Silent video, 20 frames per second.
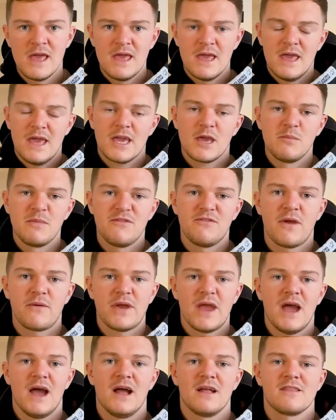it can be
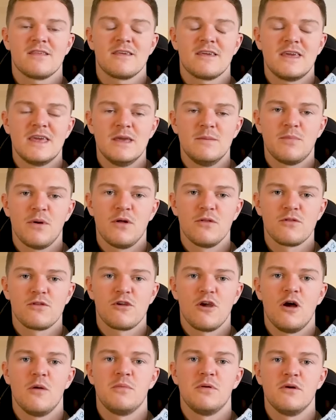very hard to keep on
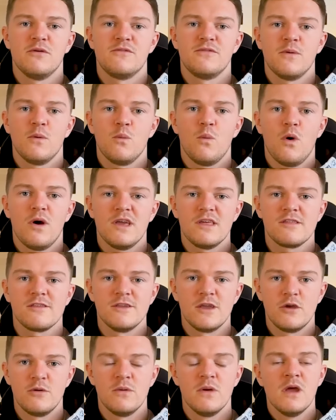top of what is
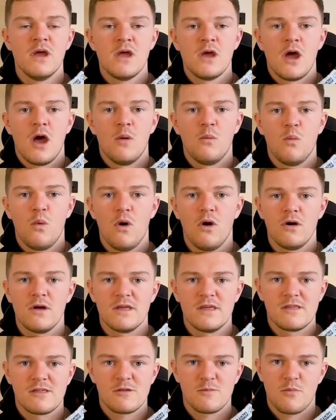new and what
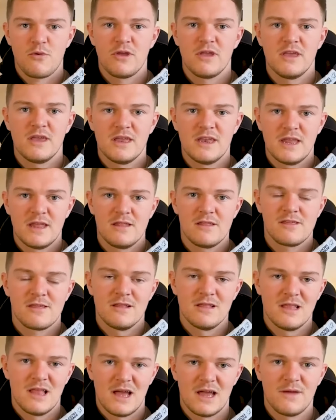is springing into
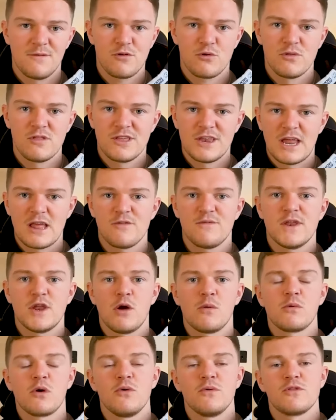life. So in today's video,
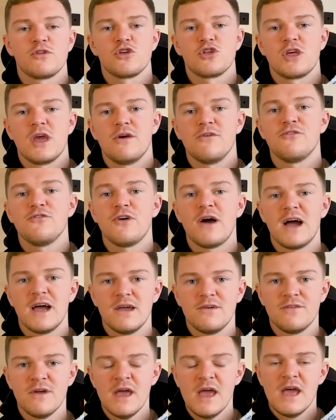I'm going to share
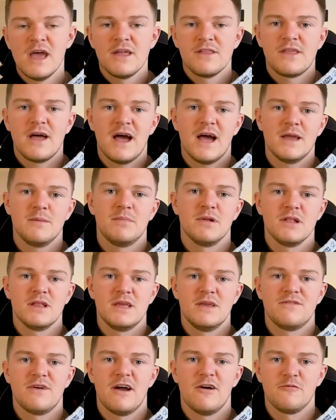five that I
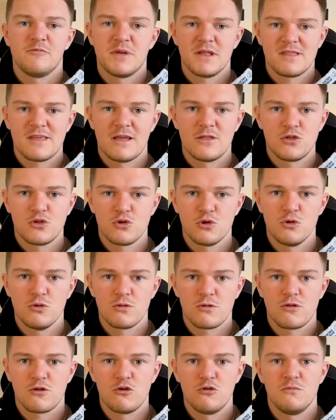believe have potential
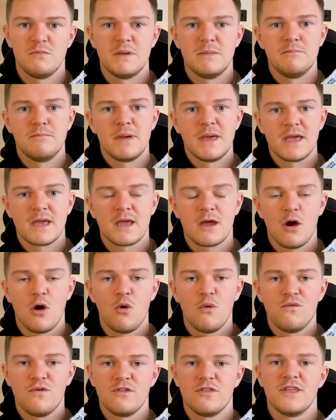to be big
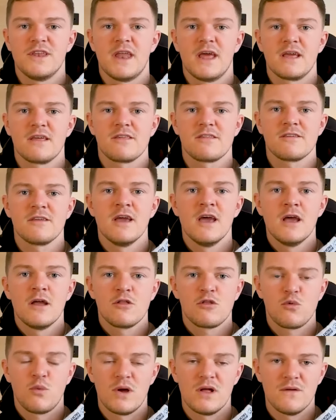over the next
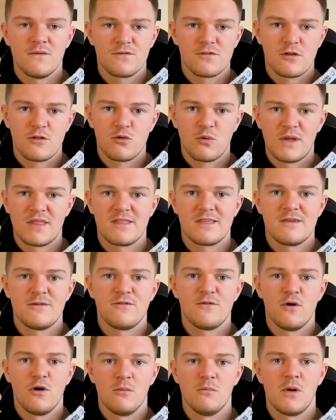twelve to
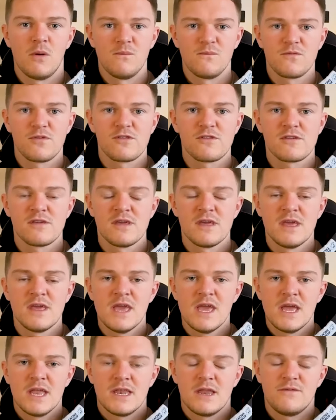twenty-four months.
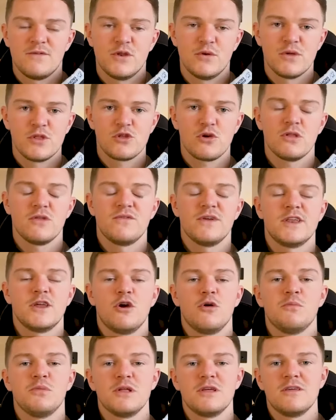Now, if you do enjoy the
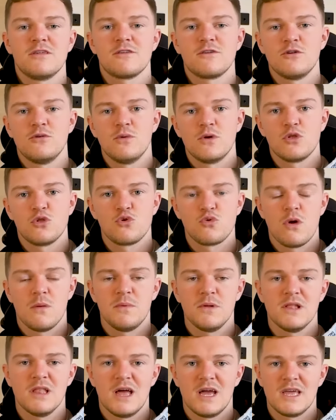video, please do
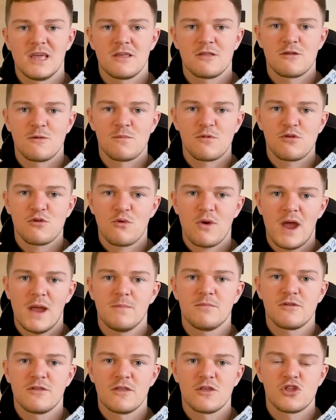drop a like,
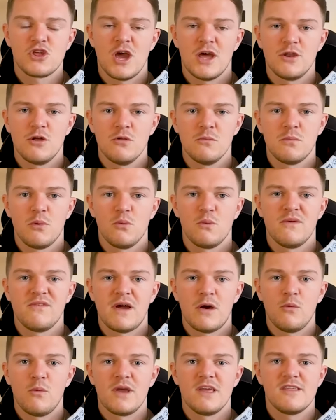subscribe to the channel, but
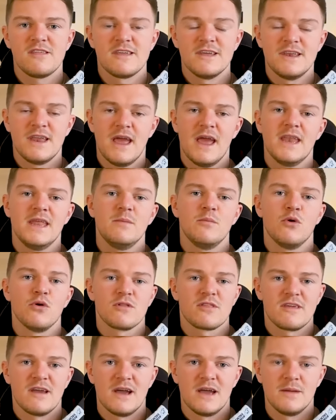without wasting any more
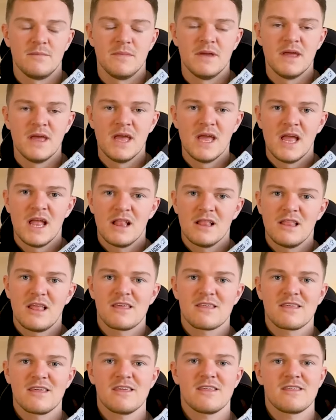time,
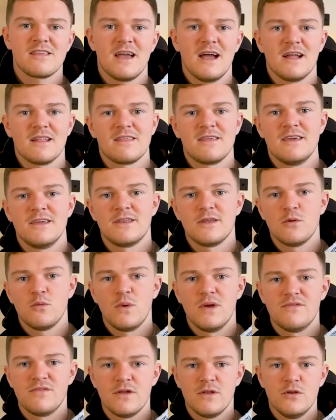let's get started
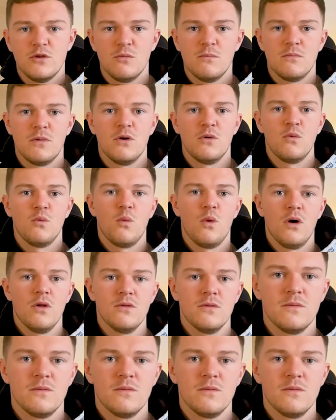with number one.